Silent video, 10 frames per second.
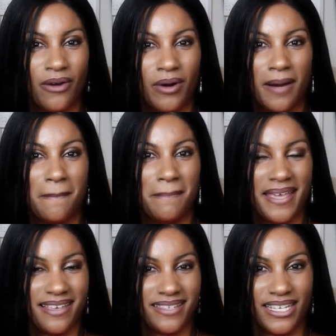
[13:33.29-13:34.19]
our
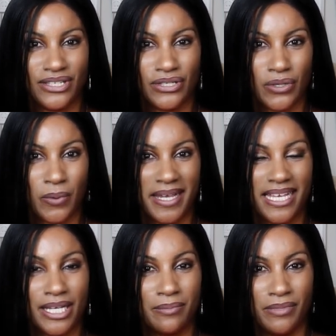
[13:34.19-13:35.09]
amazing
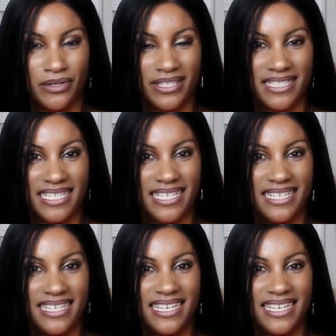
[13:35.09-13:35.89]
sewing community.